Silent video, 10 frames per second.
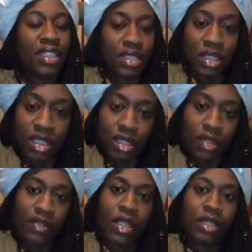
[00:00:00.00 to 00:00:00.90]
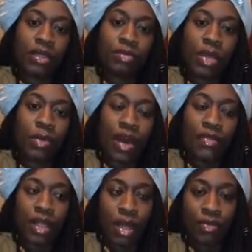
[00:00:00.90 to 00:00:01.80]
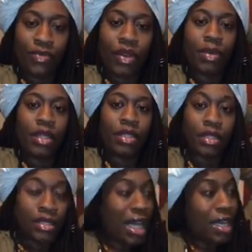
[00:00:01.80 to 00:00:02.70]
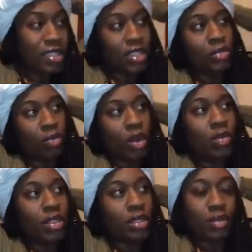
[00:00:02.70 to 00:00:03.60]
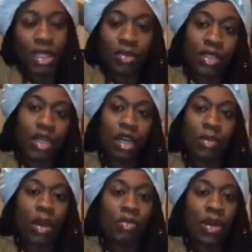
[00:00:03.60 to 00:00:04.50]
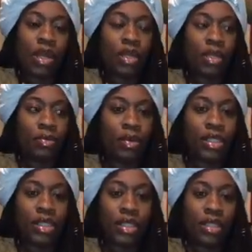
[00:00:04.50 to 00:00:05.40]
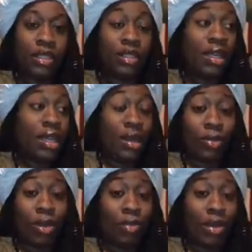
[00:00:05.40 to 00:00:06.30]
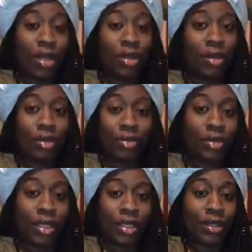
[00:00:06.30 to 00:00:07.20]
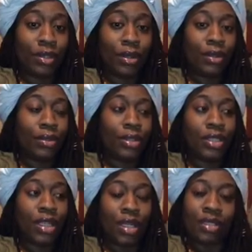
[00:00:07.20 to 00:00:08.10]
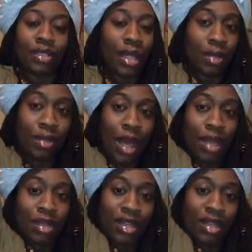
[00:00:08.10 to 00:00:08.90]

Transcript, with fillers: just stuff that people I feel like females and not just women. Sometimes we talk about men and depression and why men don't really go to doctors. I'm not.